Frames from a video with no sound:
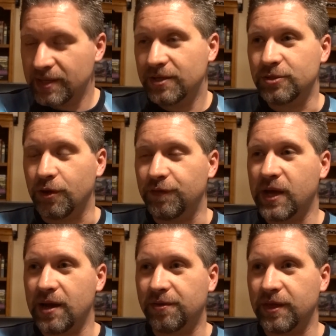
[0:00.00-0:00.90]
So if you
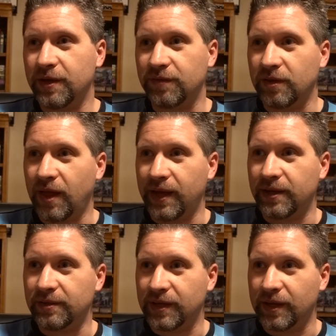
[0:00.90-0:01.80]
kind of think of it
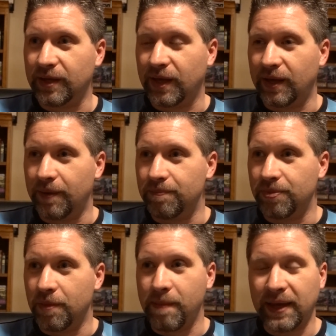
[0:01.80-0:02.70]
like
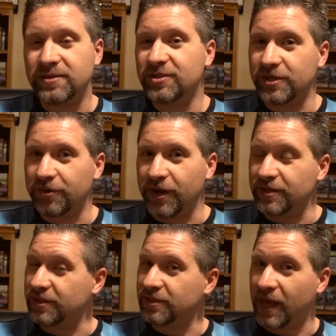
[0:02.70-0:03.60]
the main
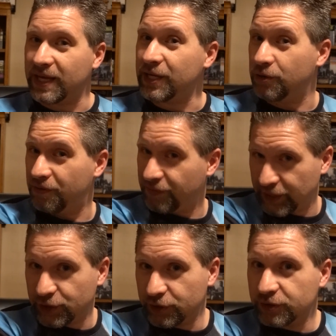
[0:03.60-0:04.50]
series is like your
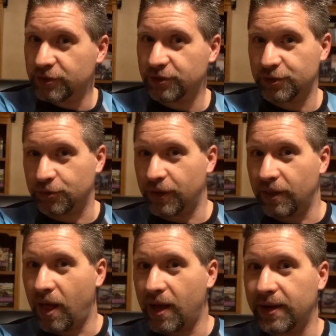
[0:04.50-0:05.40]
Avengers
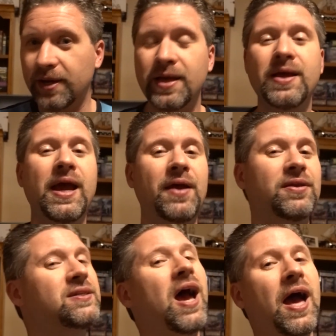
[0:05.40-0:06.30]
storyline, and
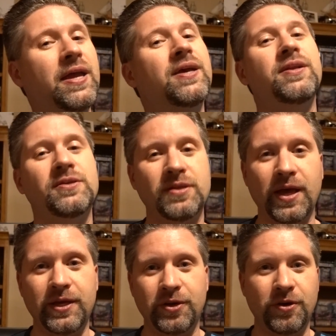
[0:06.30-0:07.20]
the tie-in is
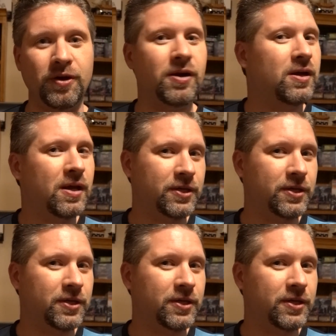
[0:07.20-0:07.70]
like your